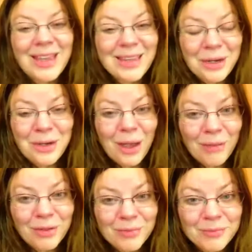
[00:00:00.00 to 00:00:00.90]
there you
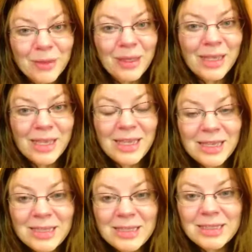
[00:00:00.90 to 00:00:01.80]
have it. He
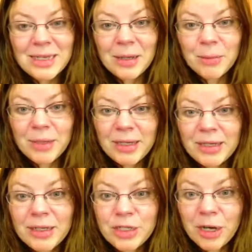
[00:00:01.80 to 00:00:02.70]
is a
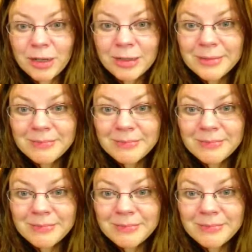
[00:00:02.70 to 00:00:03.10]
big chunk.